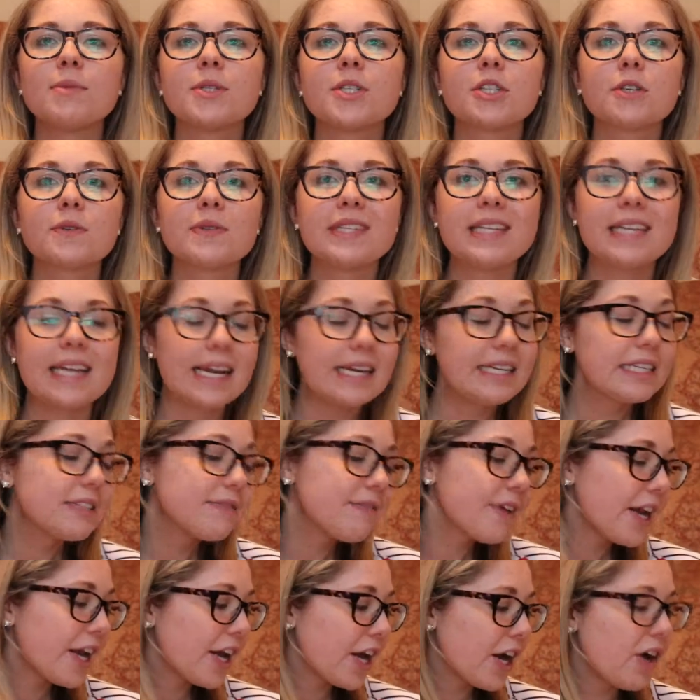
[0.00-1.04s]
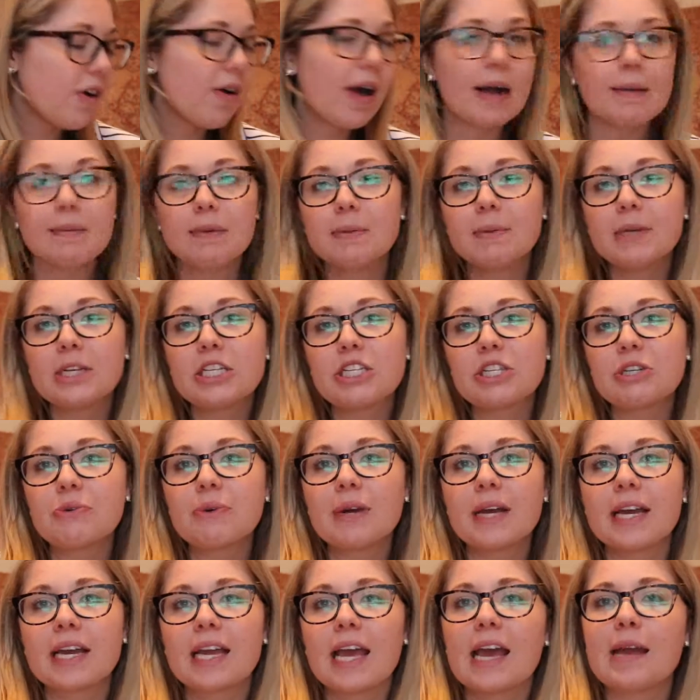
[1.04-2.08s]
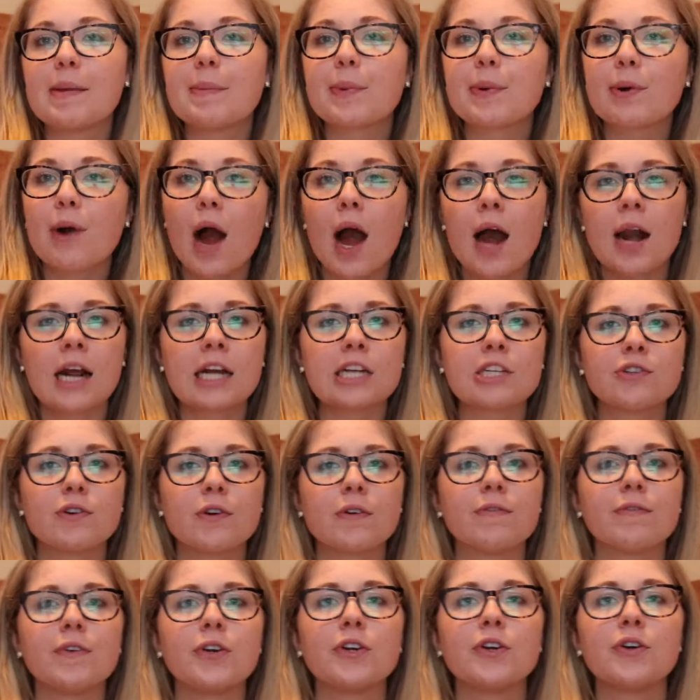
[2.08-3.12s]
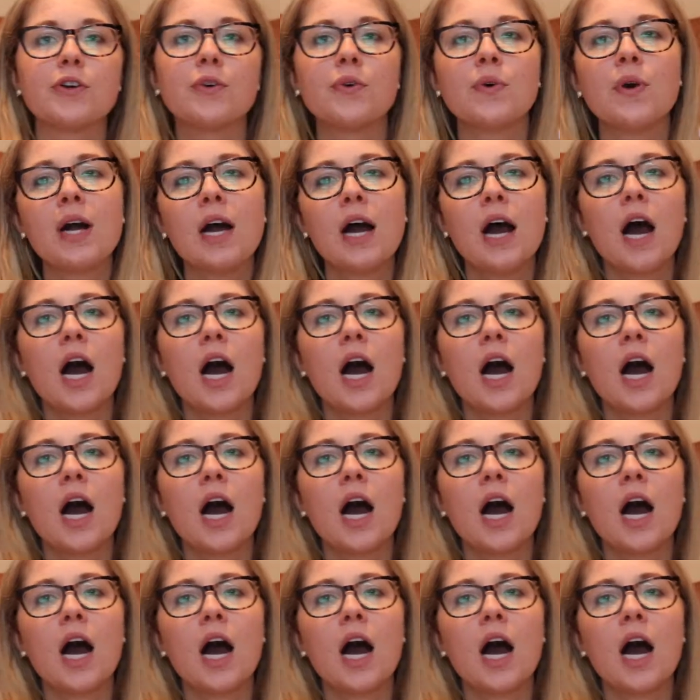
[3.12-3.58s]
So today's video, I'm going to be doing a product review